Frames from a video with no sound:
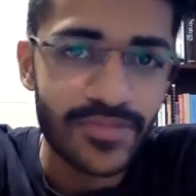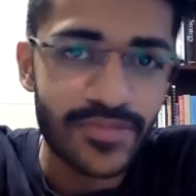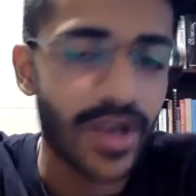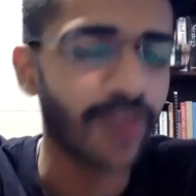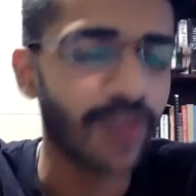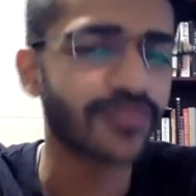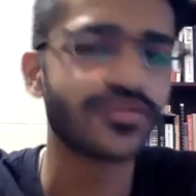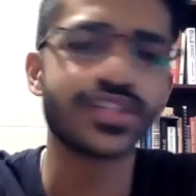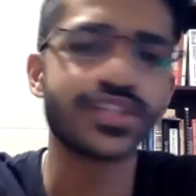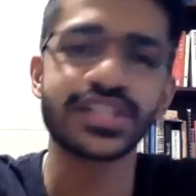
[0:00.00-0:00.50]

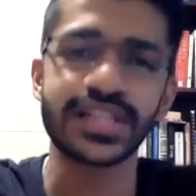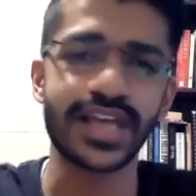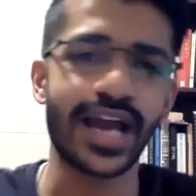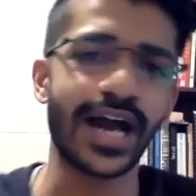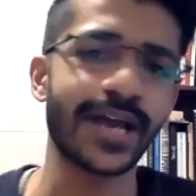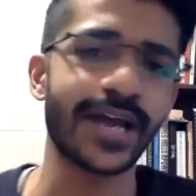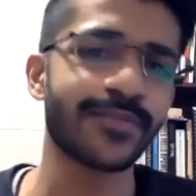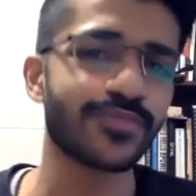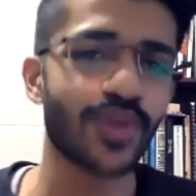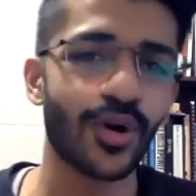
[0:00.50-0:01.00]
Obviously,
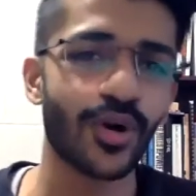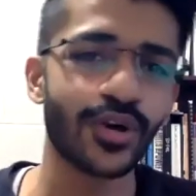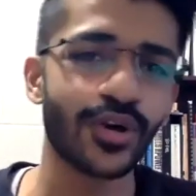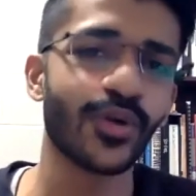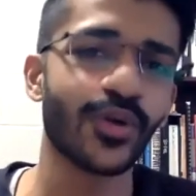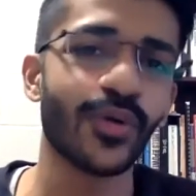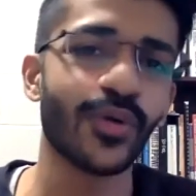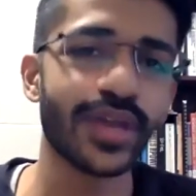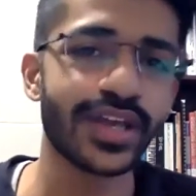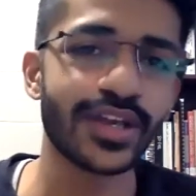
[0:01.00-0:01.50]
I am not
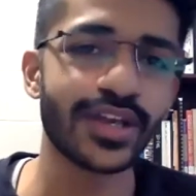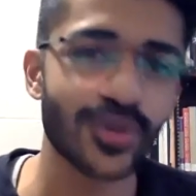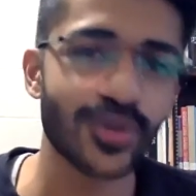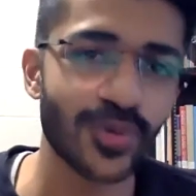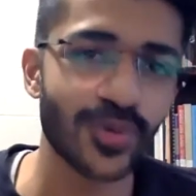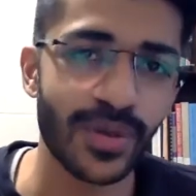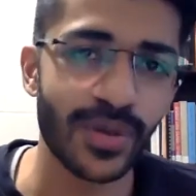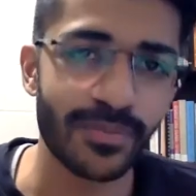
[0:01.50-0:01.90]
going into